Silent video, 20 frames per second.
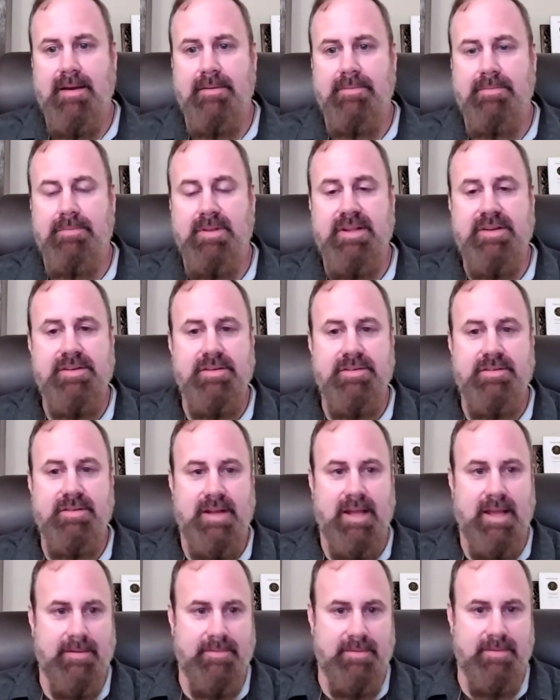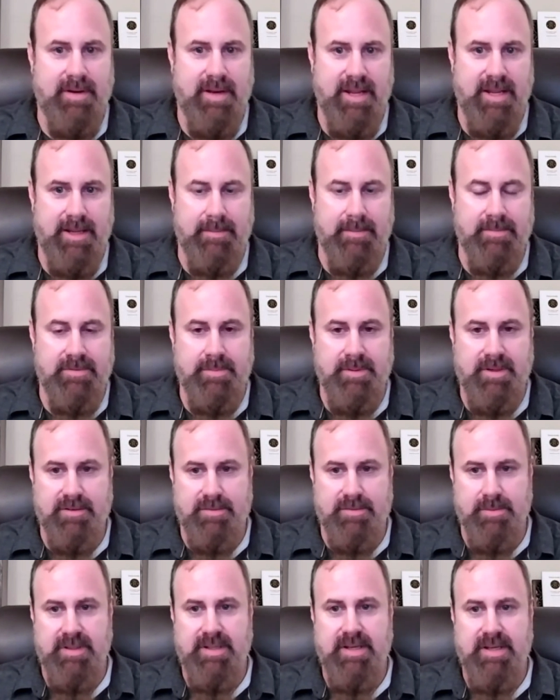religions didn't have names,
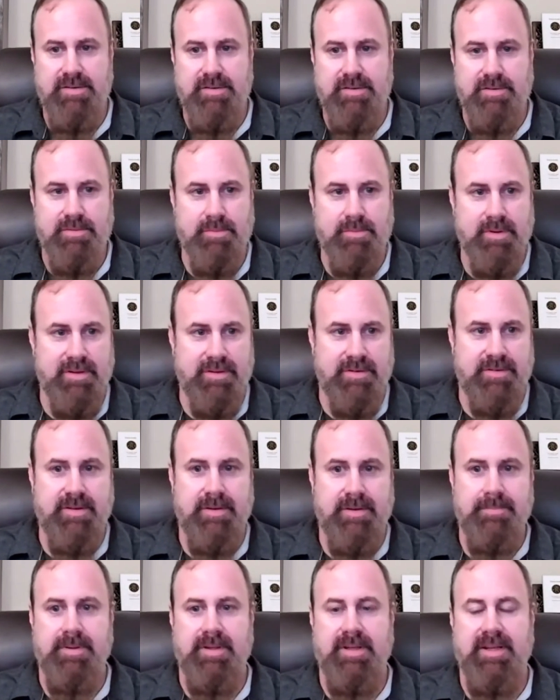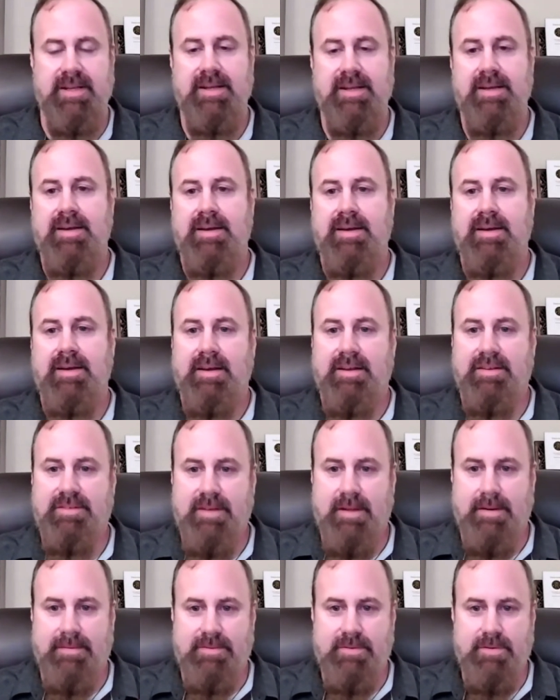because religions weren't simply a
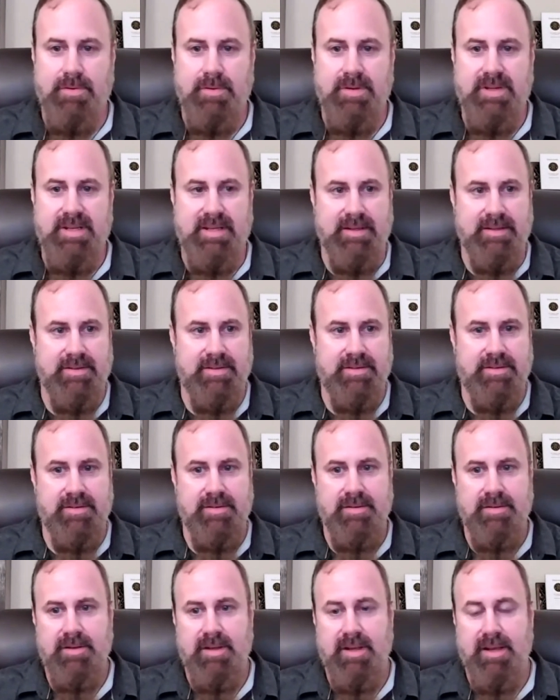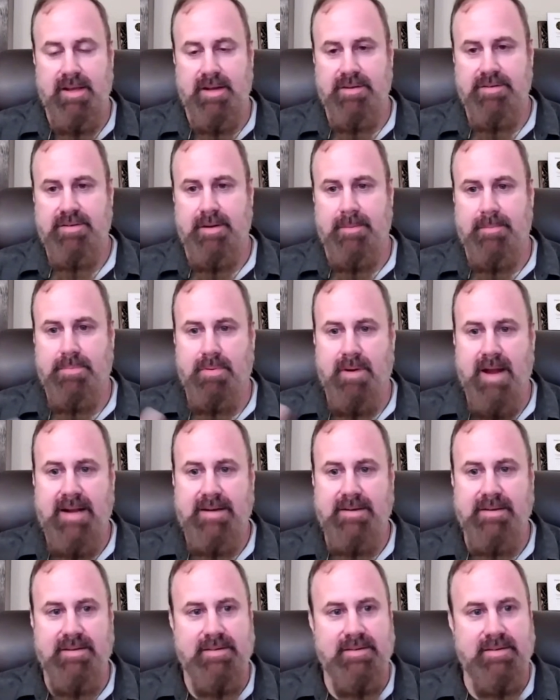set of creeds and a set of
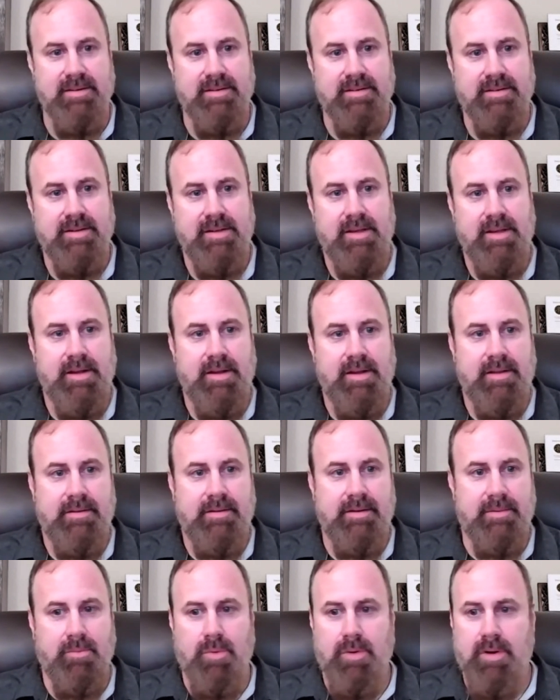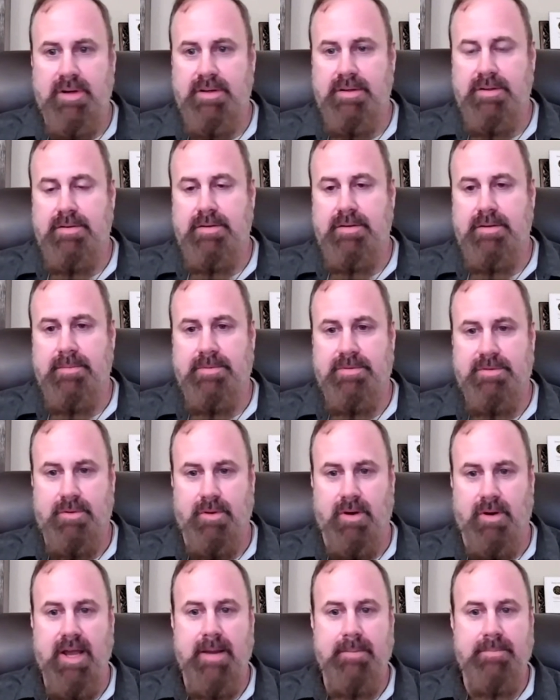practices that one could
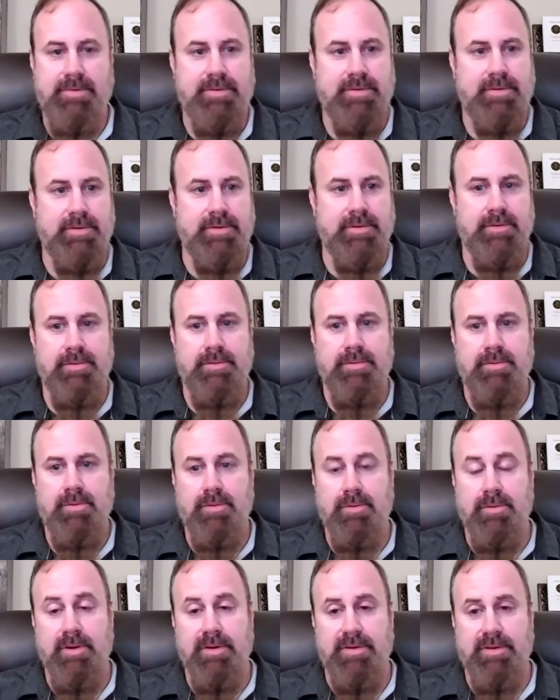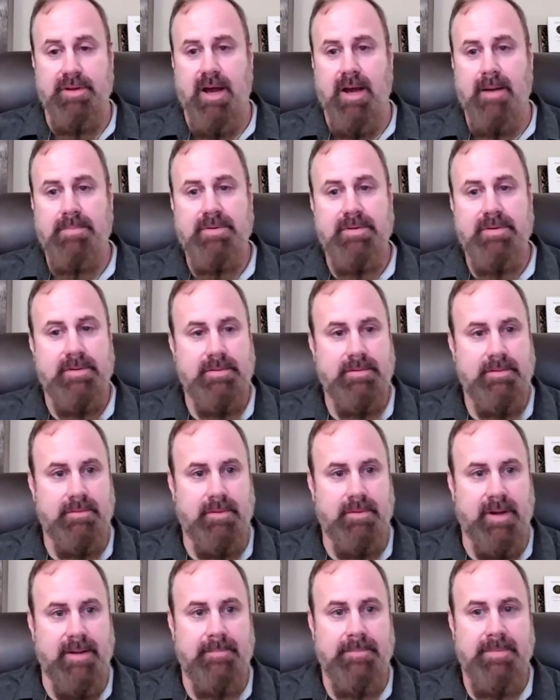ascribe to or adopt,
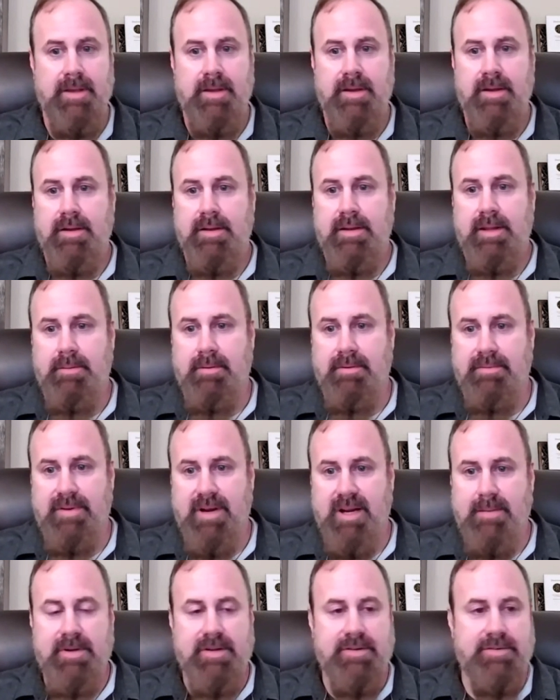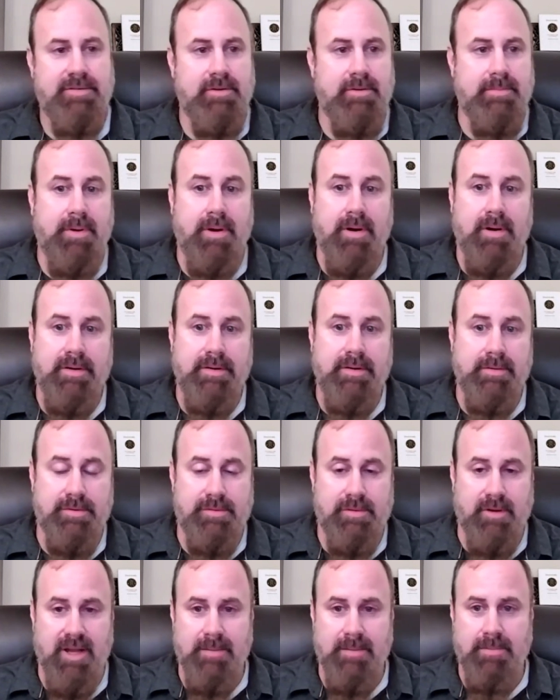right? They were very much so part of your
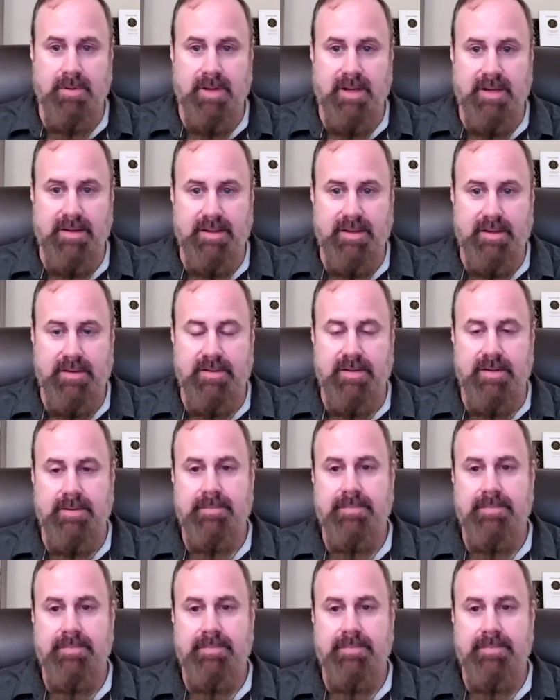tribal identity.